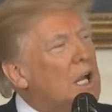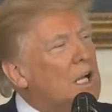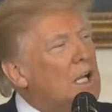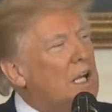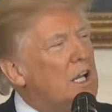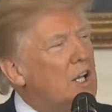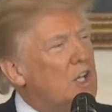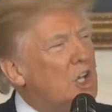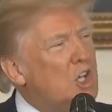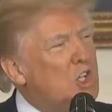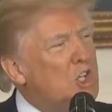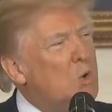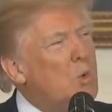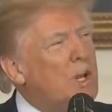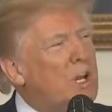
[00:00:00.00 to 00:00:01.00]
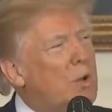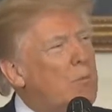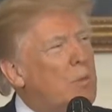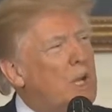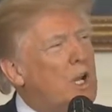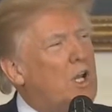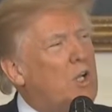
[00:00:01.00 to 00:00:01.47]
In addition, we
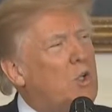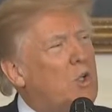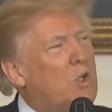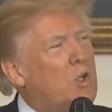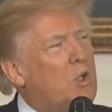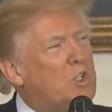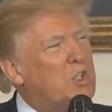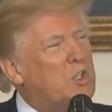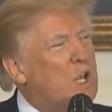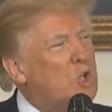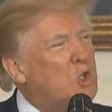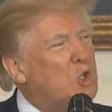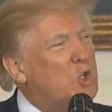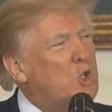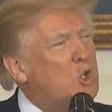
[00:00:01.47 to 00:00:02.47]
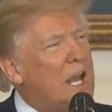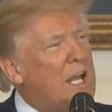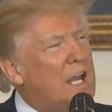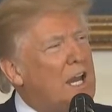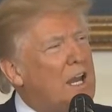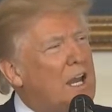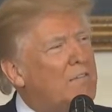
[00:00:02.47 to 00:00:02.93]
committed to expand trade
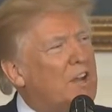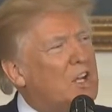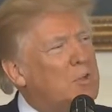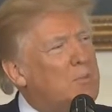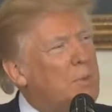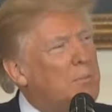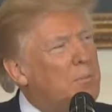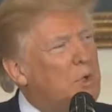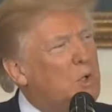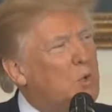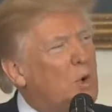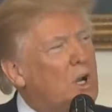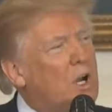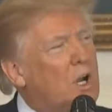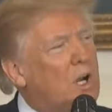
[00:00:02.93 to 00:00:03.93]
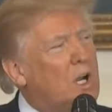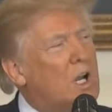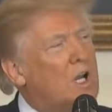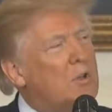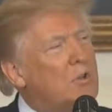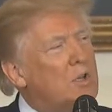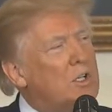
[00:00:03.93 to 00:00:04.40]
and investment between our
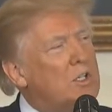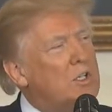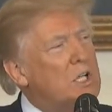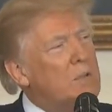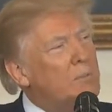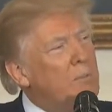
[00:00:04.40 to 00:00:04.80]
countries,